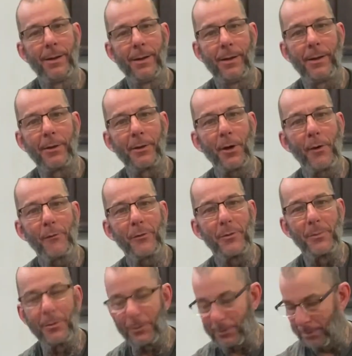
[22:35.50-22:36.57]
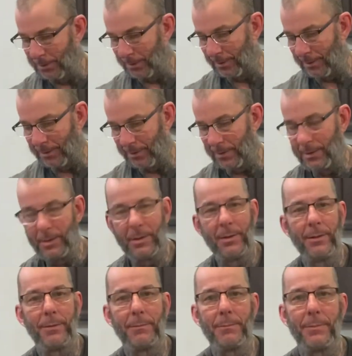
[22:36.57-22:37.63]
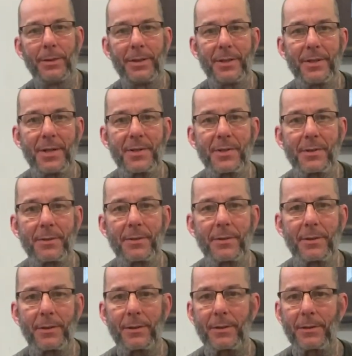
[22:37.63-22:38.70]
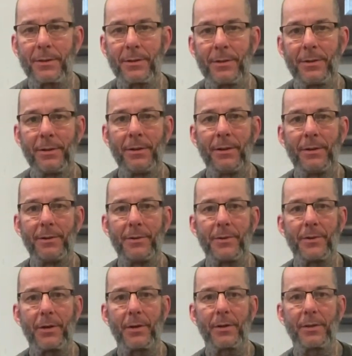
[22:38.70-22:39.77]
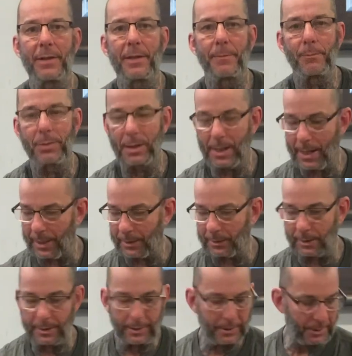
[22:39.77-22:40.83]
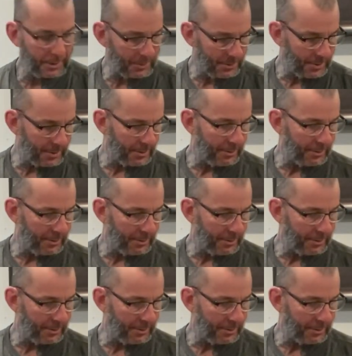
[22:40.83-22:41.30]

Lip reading: and comfortable, but it doesn't look all gnarly and black like it used to.